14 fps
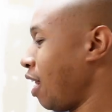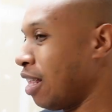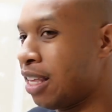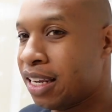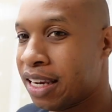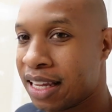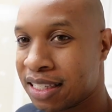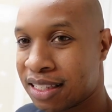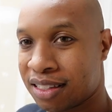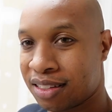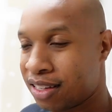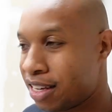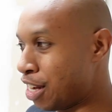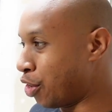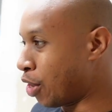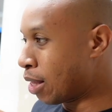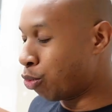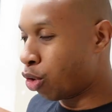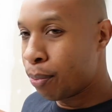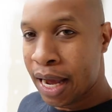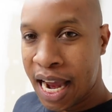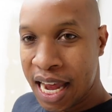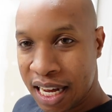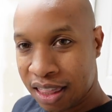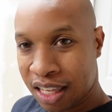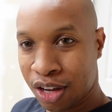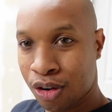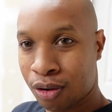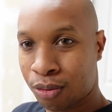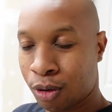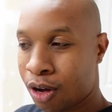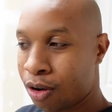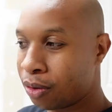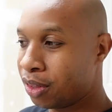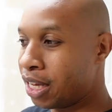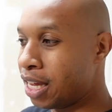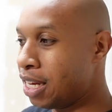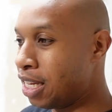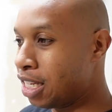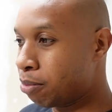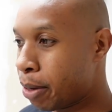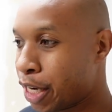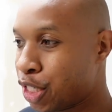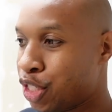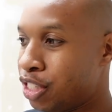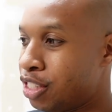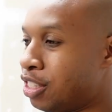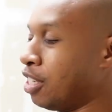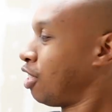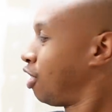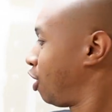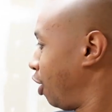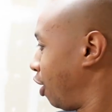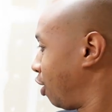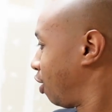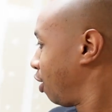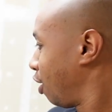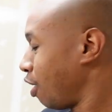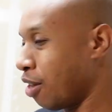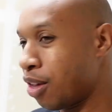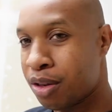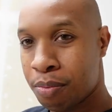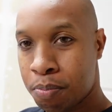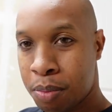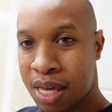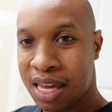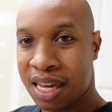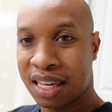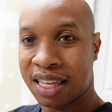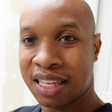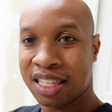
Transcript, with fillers: Anything that's, you know, I have to worry about anything going wrong with any inspections. It's just me.